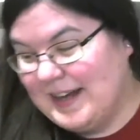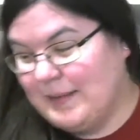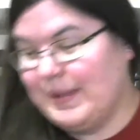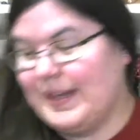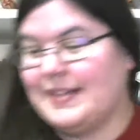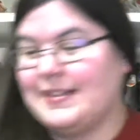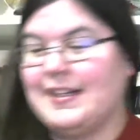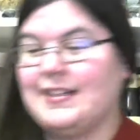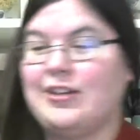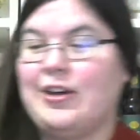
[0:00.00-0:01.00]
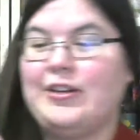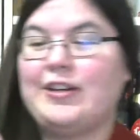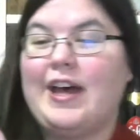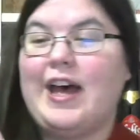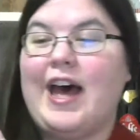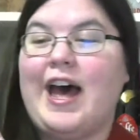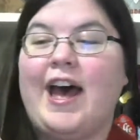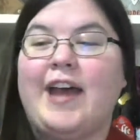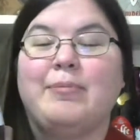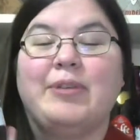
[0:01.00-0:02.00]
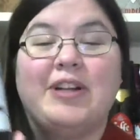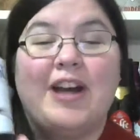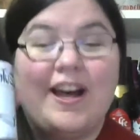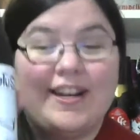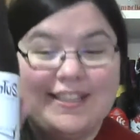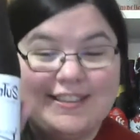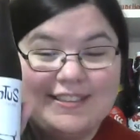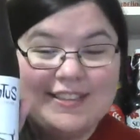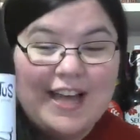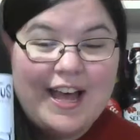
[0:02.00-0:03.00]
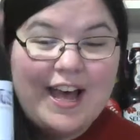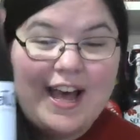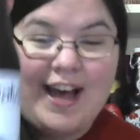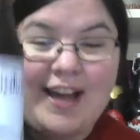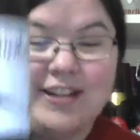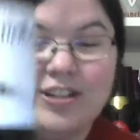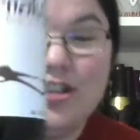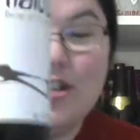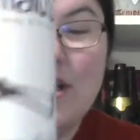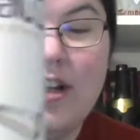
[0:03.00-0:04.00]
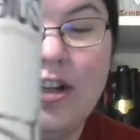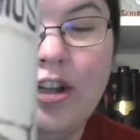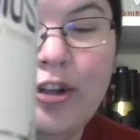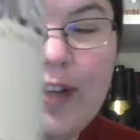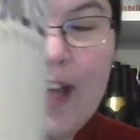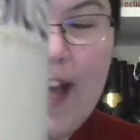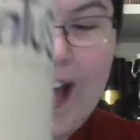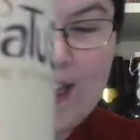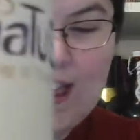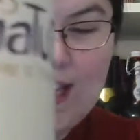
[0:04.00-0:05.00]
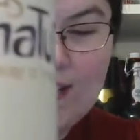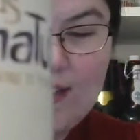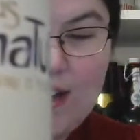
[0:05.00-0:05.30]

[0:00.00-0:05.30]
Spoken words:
because it's called Hibernatus. And just look at this